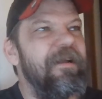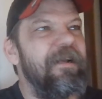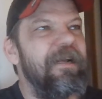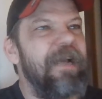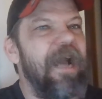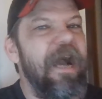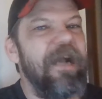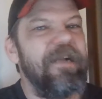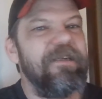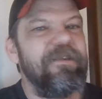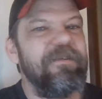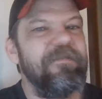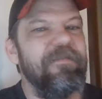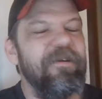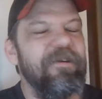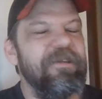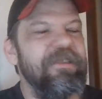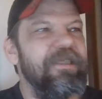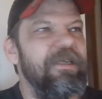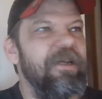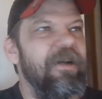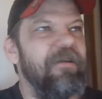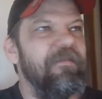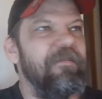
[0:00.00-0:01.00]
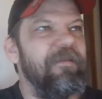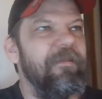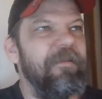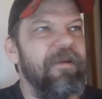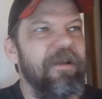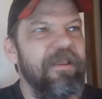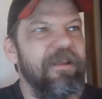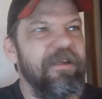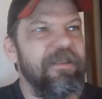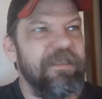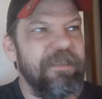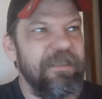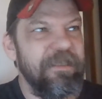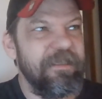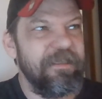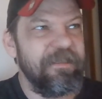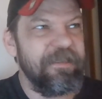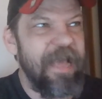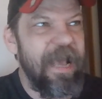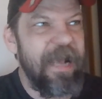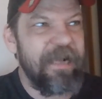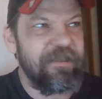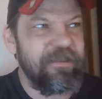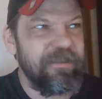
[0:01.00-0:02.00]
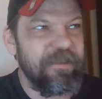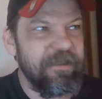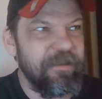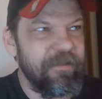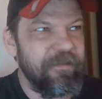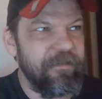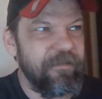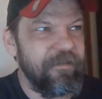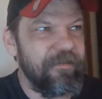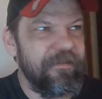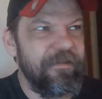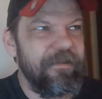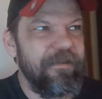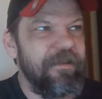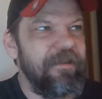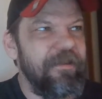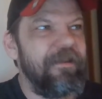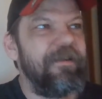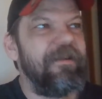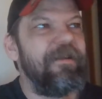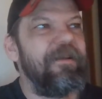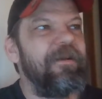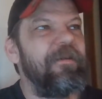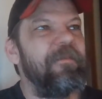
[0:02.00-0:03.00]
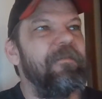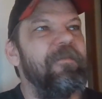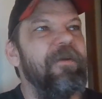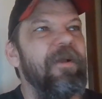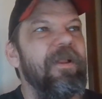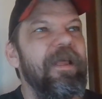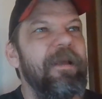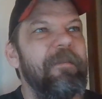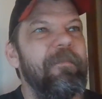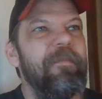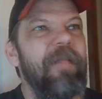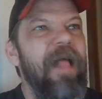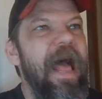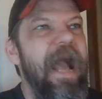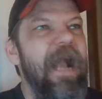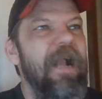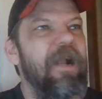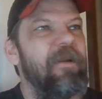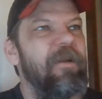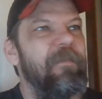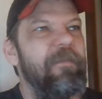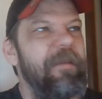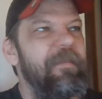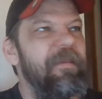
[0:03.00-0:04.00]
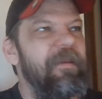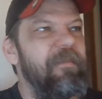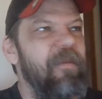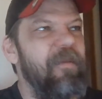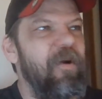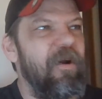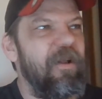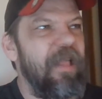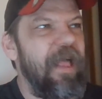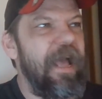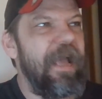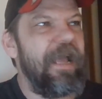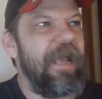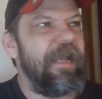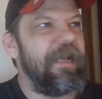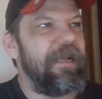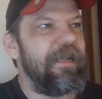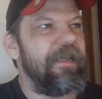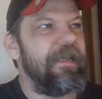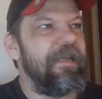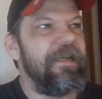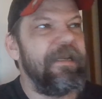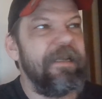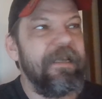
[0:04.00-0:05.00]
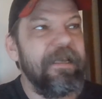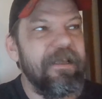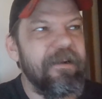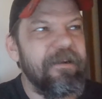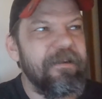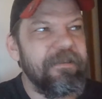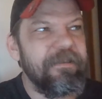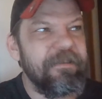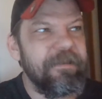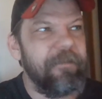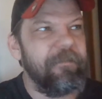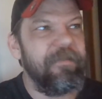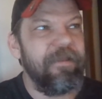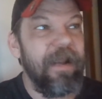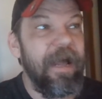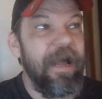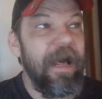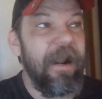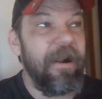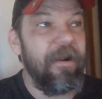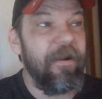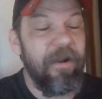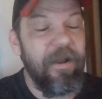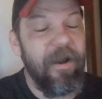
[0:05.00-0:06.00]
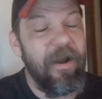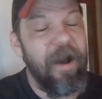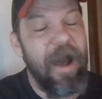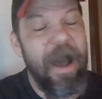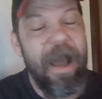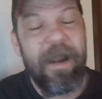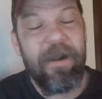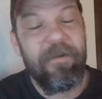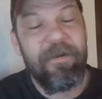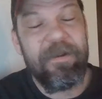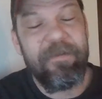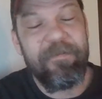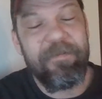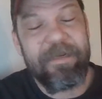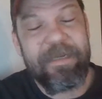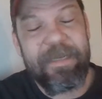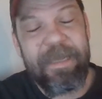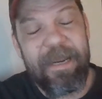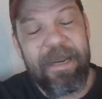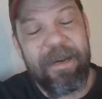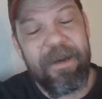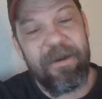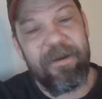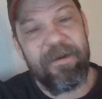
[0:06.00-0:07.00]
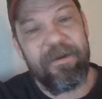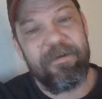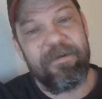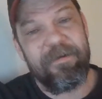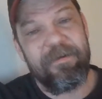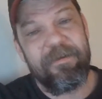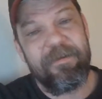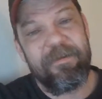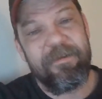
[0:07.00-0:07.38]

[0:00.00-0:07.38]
controversy over whether she's actually really black or maybe more like Indian or something. I don't know. I don't even care.